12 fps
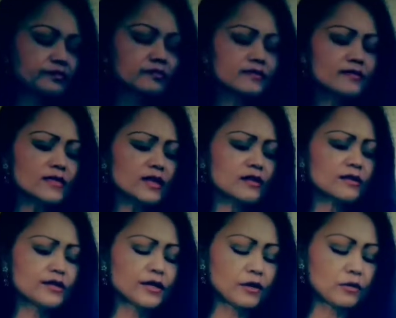
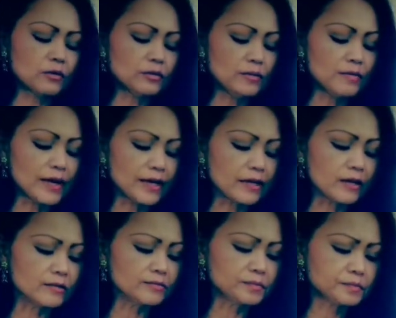you know, but
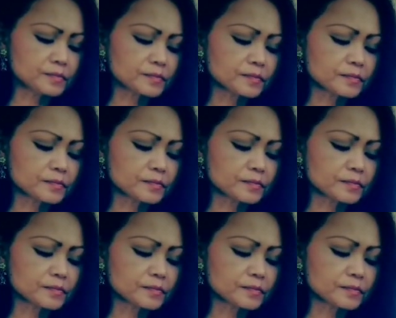um,